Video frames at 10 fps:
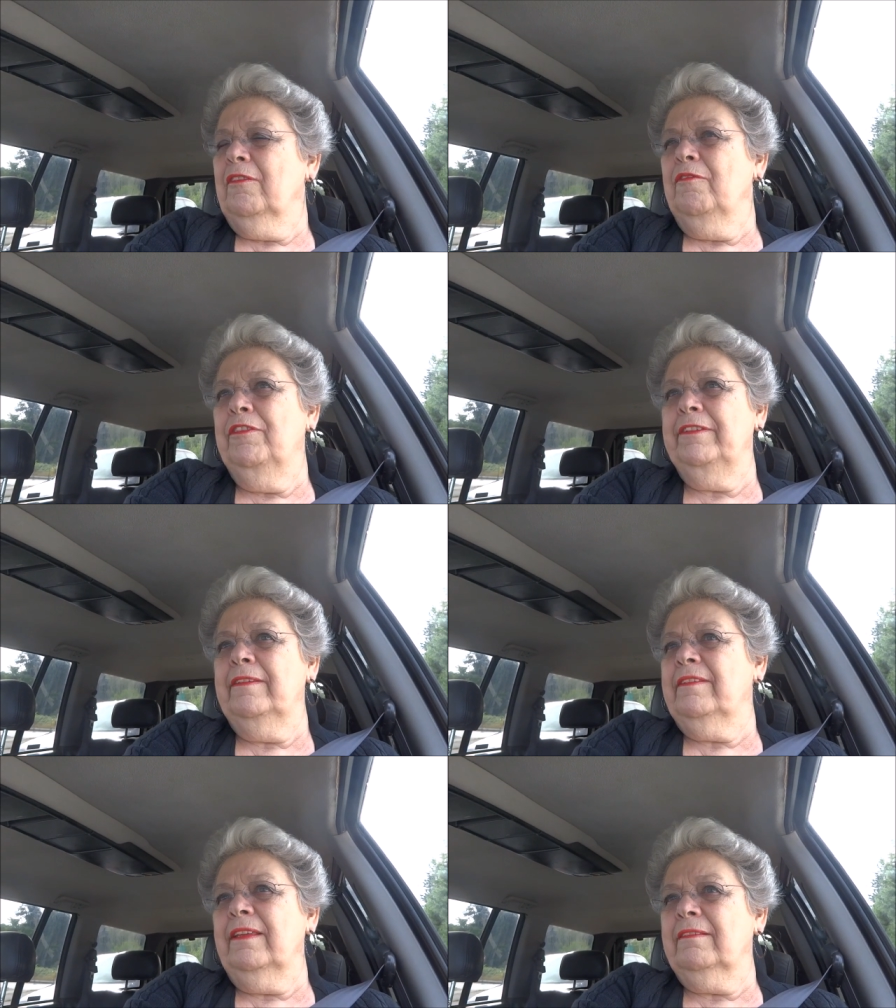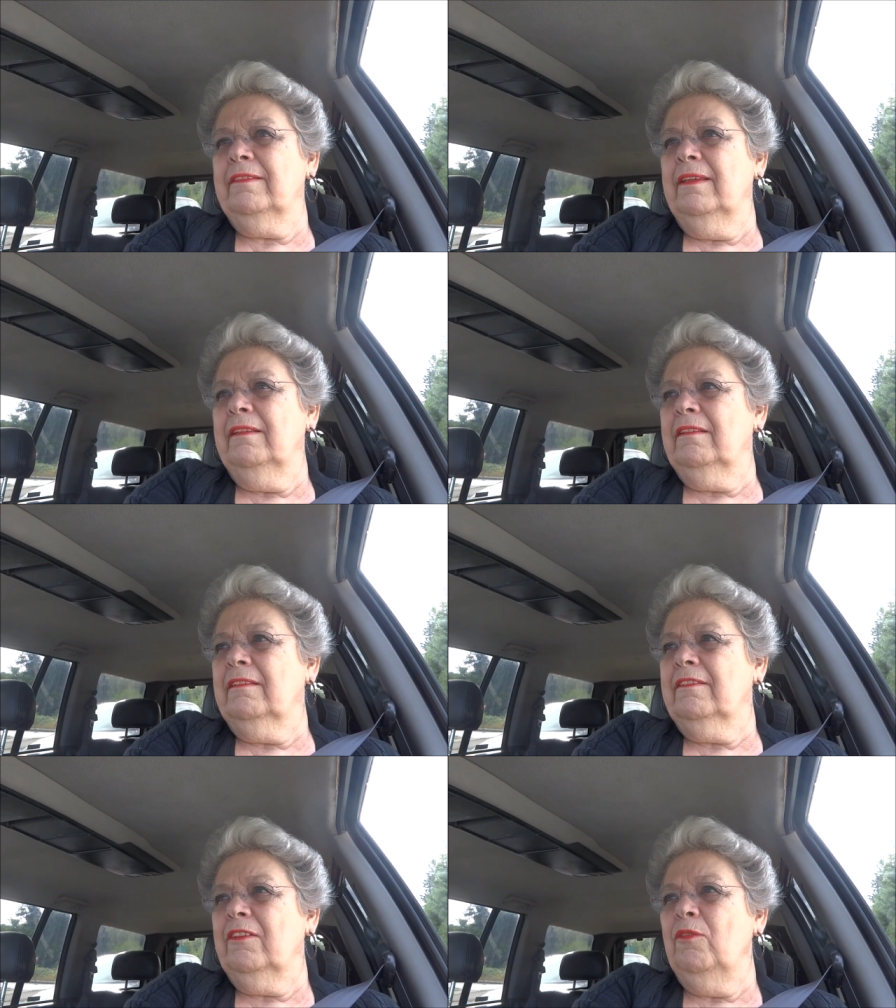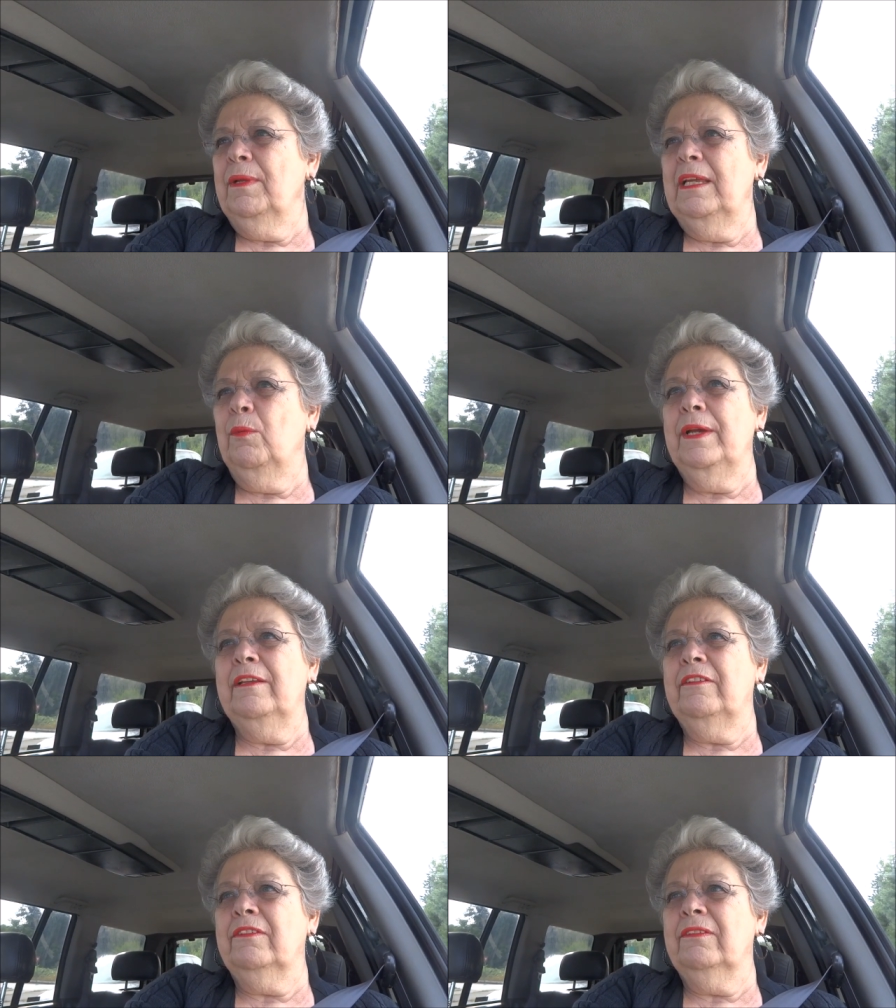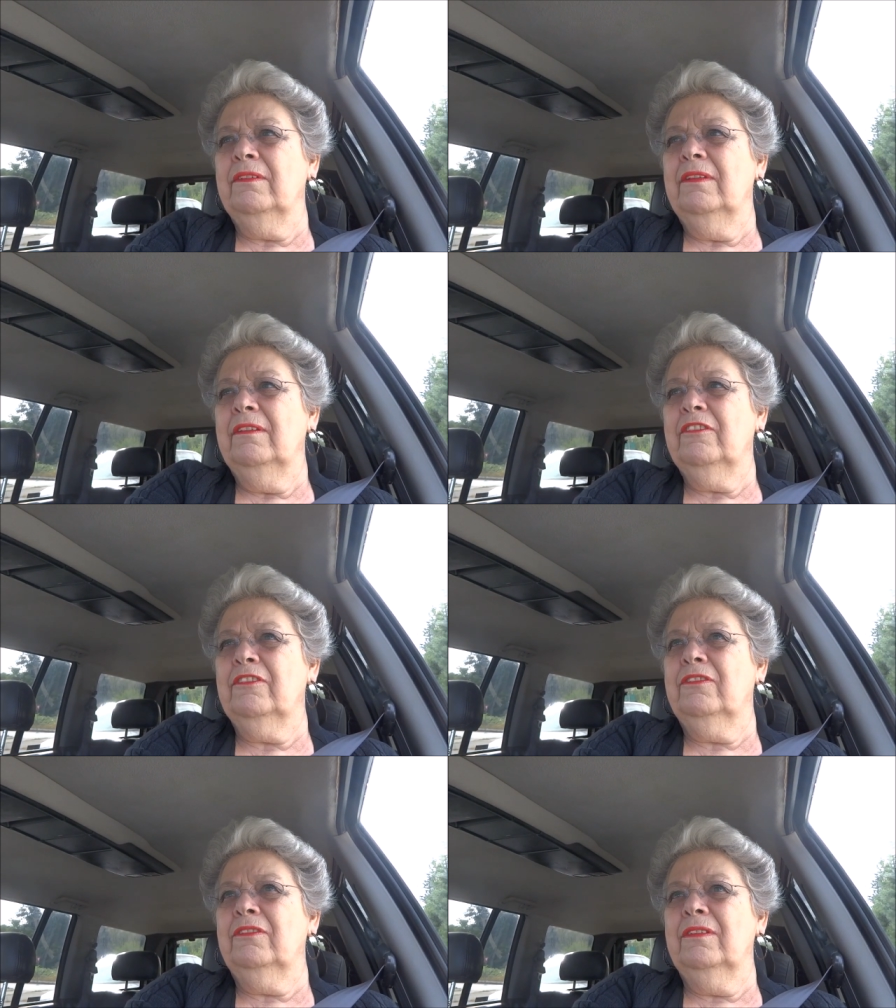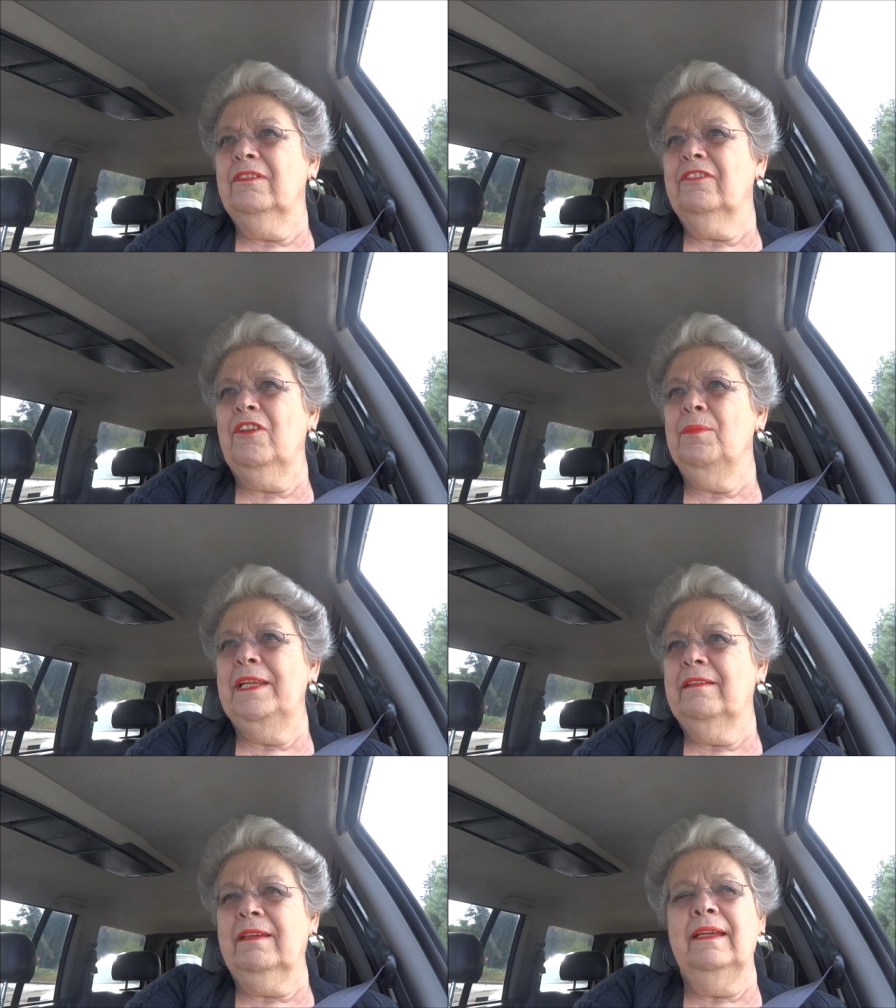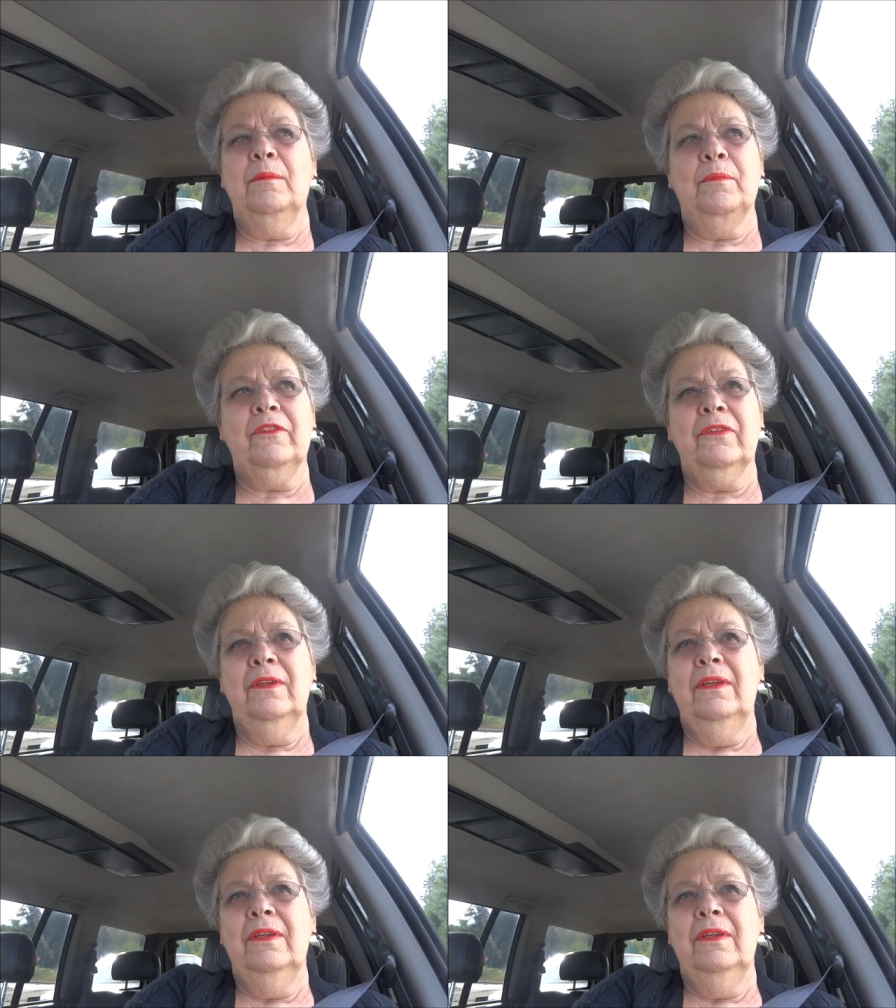visits us in so many ways, so many times.